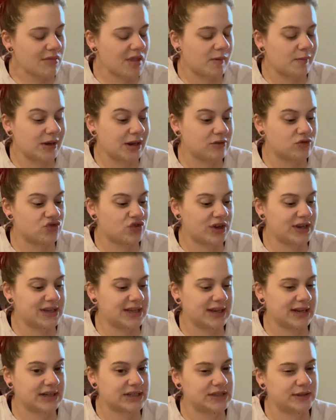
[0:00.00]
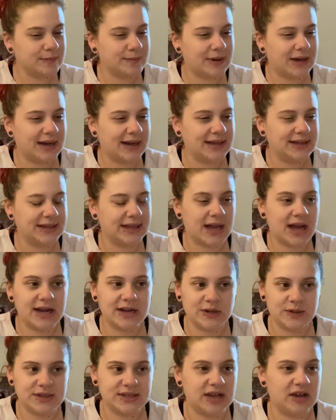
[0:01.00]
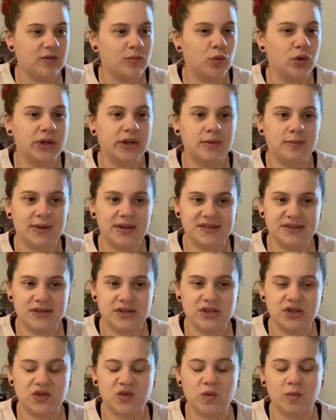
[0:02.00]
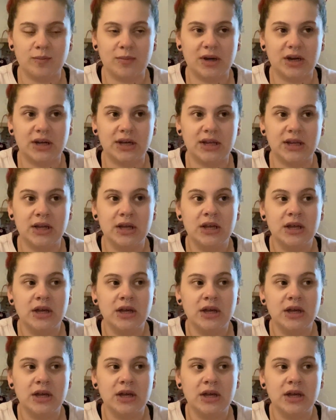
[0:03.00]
but I was trying to connect to my like higher self, bringing messages from my